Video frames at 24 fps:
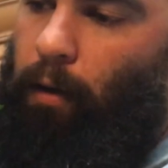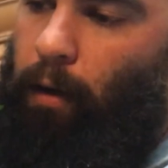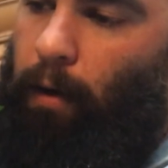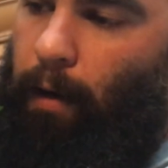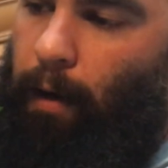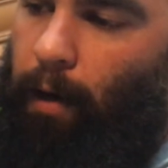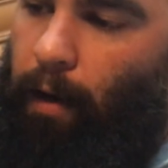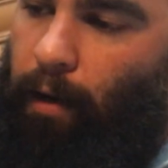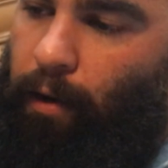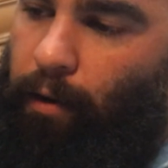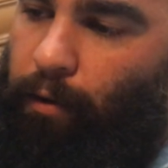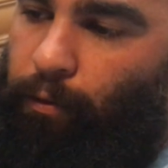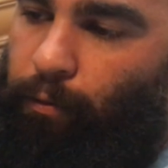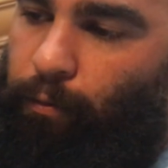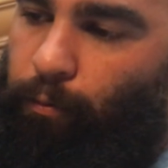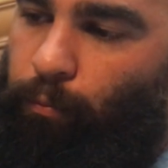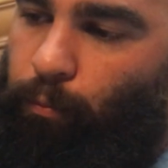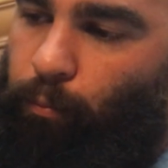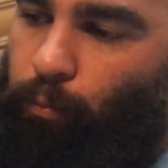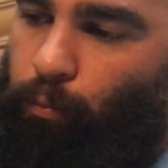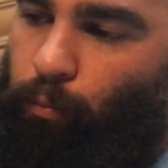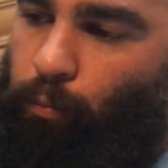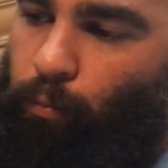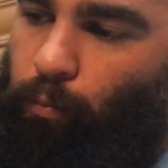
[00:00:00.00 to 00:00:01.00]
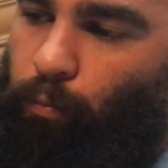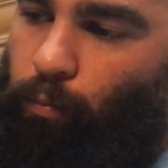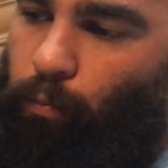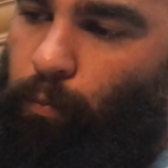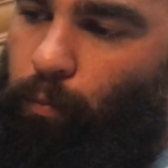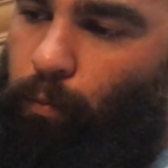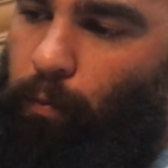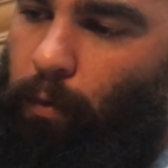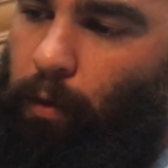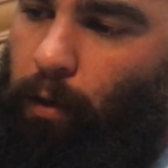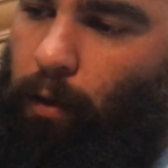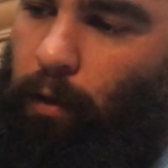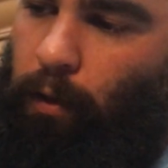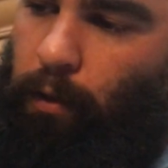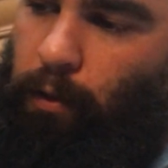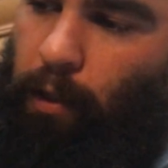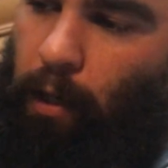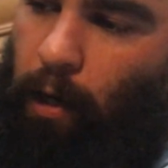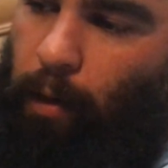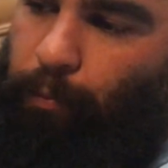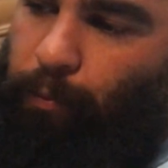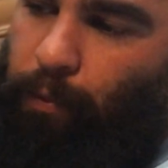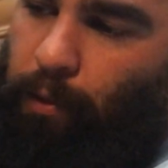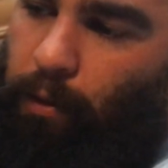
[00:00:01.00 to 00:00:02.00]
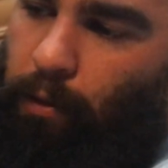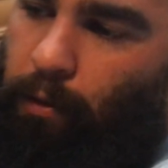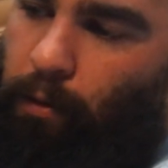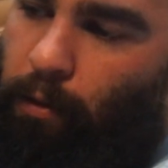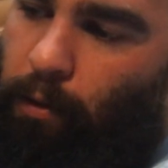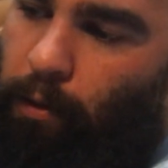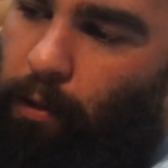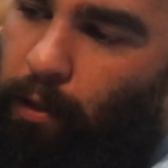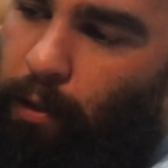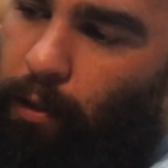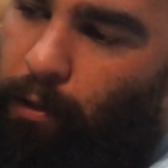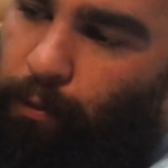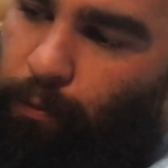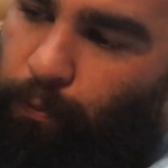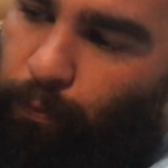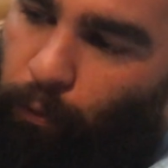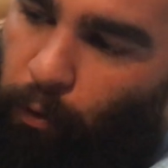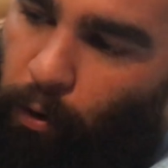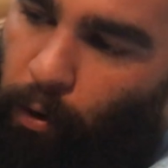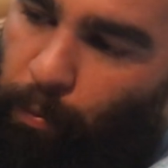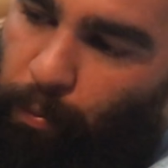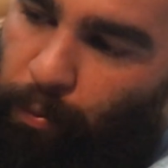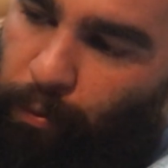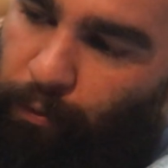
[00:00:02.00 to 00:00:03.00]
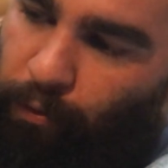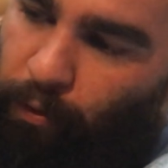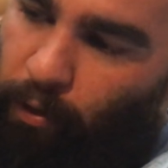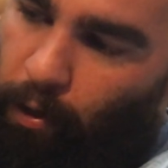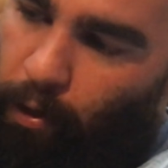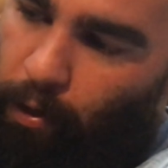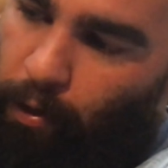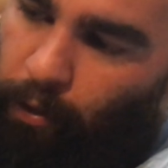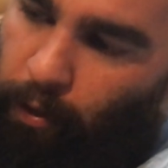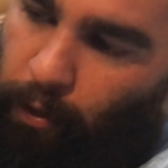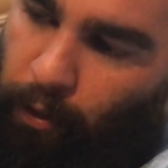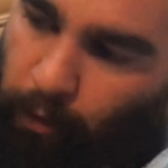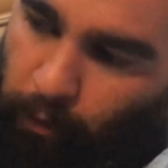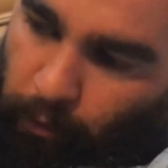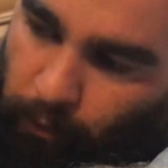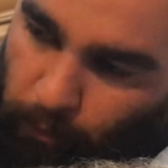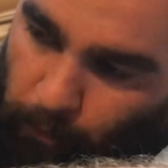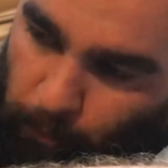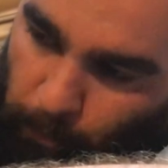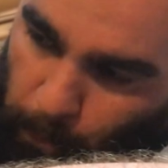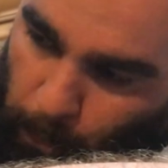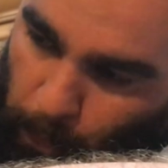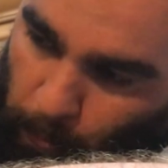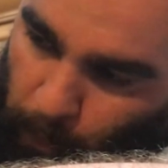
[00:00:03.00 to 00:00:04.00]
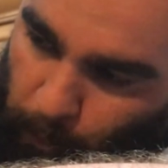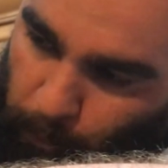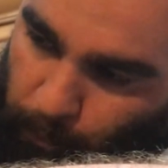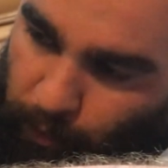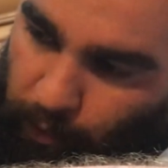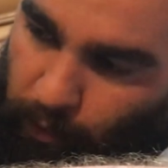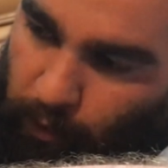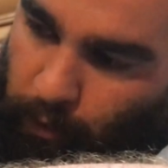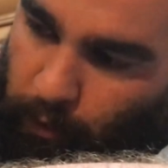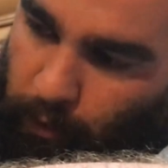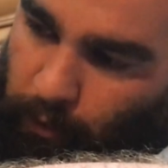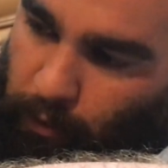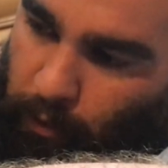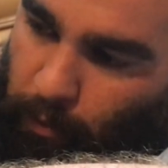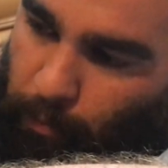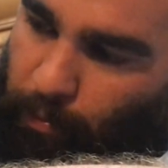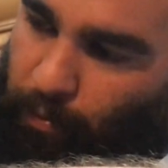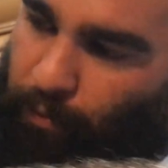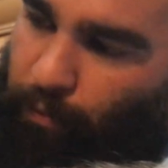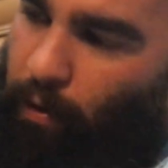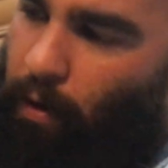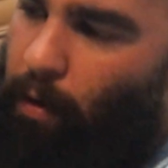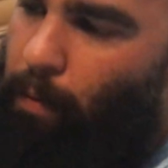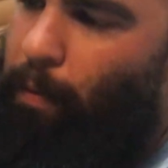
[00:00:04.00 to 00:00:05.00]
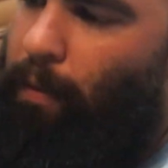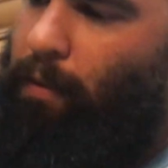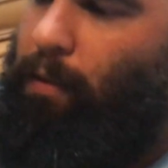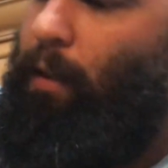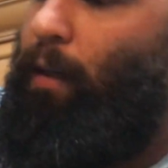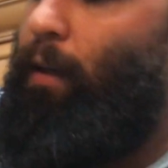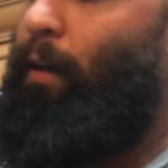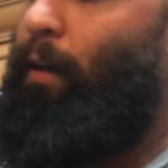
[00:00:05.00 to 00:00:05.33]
I've adopted this form of gardening because I'm environmentally